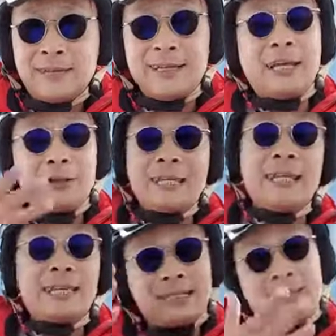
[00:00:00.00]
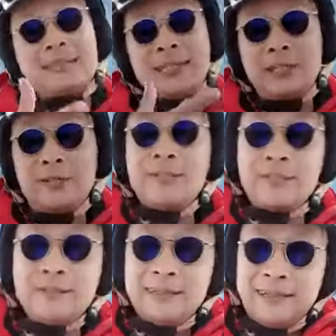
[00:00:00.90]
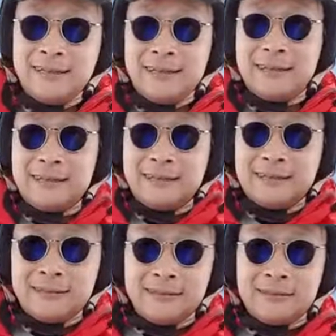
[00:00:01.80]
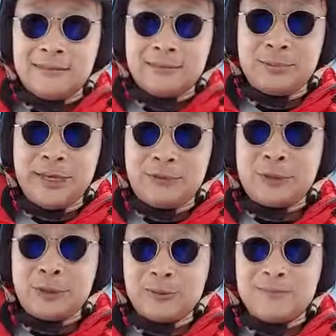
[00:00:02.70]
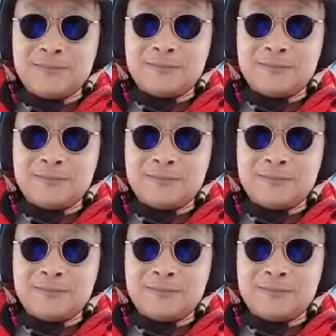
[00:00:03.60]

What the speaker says: and that your kids continue to pay for you.